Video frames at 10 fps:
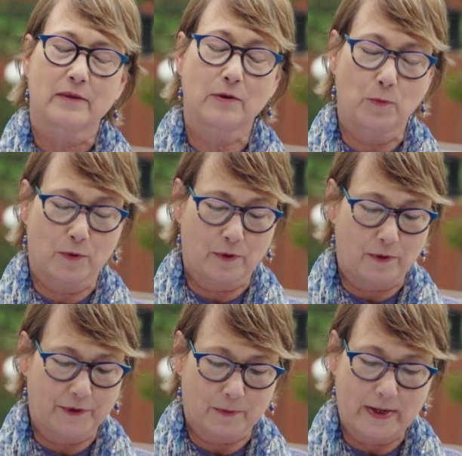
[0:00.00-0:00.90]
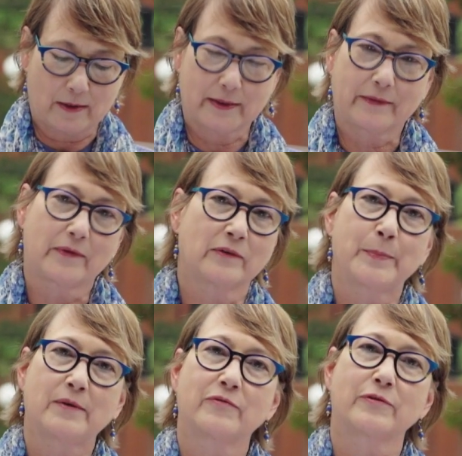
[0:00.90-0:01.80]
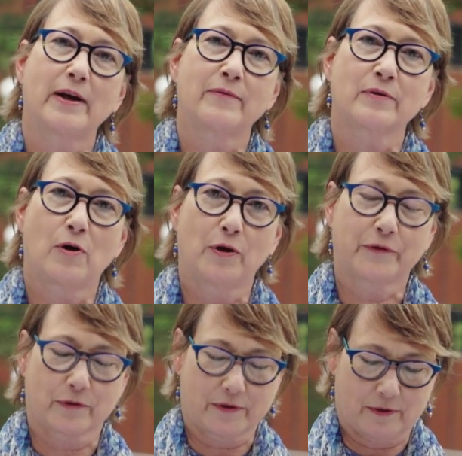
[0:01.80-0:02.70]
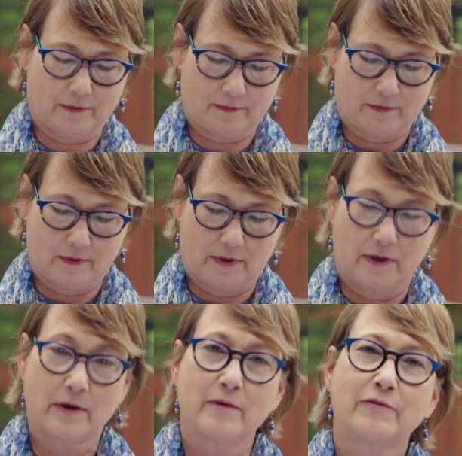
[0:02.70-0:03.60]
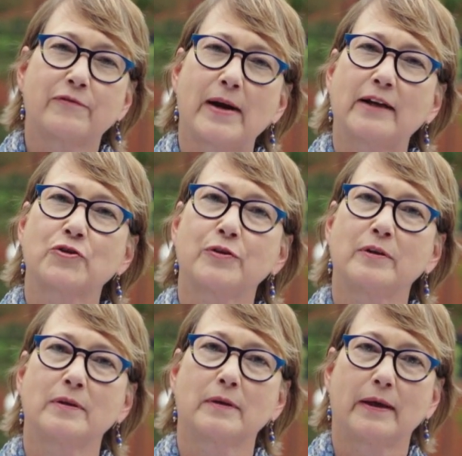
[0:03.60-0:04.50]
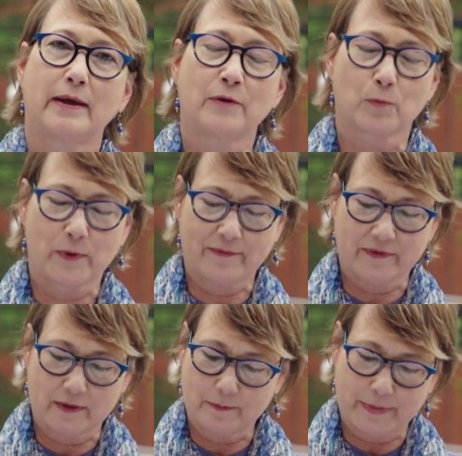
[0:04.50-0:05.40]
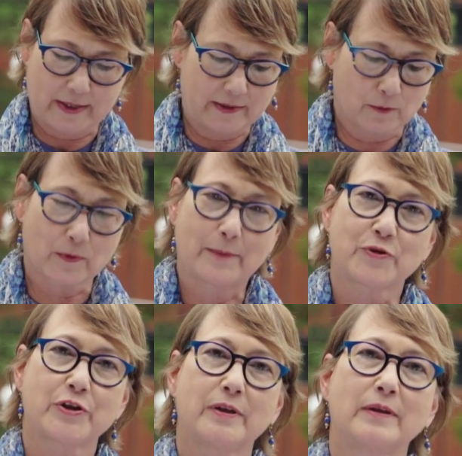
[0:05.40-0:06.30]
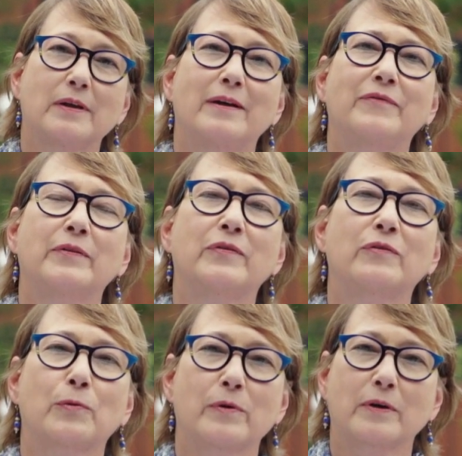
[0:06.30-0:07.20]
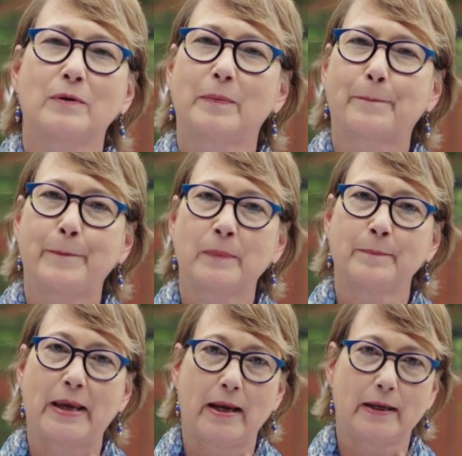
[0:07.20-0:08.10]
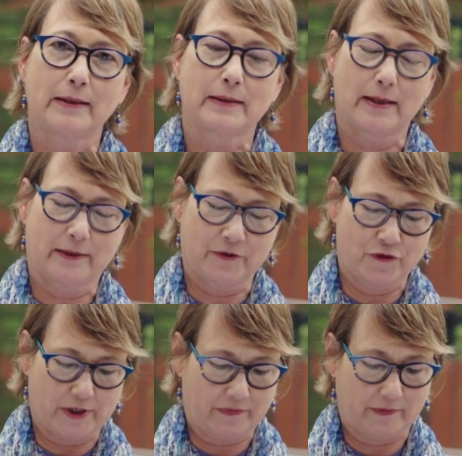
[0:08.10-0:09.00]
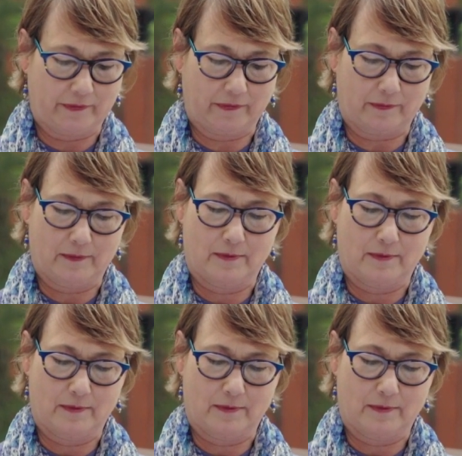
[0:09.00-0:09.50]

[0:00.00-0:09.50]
The world around us has been forever altered, fragile and riven by the eruption of historical pain and injustice.